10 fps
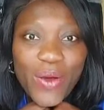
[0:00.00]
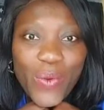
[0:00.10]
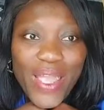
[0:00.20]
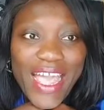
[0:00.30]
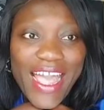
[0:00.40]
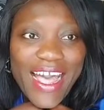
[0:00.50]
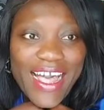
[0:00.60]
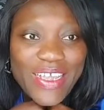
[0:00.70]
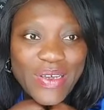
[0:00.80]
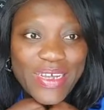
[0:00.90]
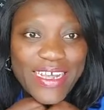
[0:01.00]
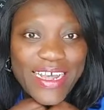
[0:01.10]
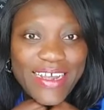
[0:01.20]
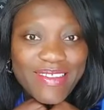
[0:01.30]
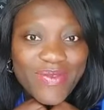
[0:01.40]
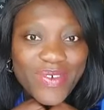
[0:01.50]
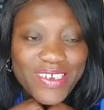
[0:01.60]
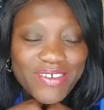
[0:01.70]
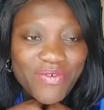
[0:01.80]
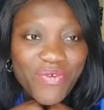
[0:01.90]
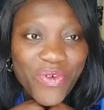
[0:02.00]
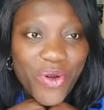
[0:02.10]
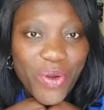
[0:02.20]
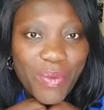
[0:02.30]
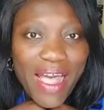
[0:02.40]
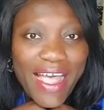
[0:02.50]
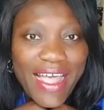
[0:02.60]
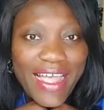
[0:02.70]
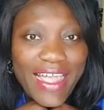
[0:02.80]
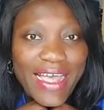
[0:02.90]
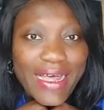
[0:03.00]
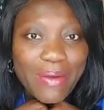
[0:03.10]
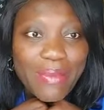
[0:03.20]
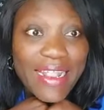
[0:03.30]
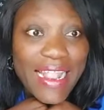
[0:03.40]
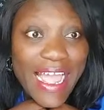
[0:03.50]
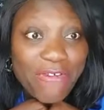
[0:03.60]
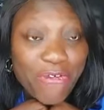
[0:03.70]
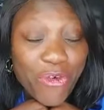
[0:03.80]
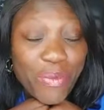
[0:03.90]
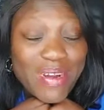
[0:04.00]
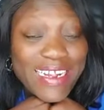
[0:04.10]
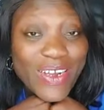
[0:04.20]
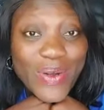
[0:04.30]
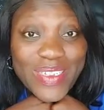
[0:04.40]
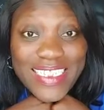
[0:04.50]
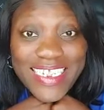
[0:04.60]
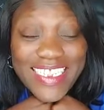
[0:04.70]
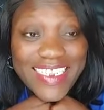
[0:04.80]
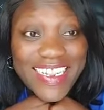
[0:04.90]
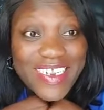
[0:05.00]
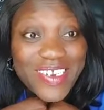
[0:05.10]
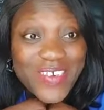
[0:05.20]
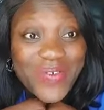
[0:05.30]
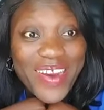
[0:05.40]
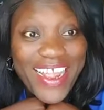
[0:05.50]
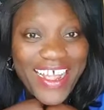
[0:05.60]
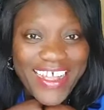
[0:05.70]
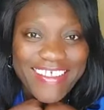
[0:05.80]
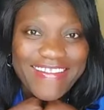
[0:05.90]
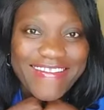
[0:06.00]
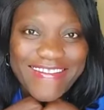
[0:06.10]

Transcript: Where are you guys watching from? I am live from Lagos State, Nigeria.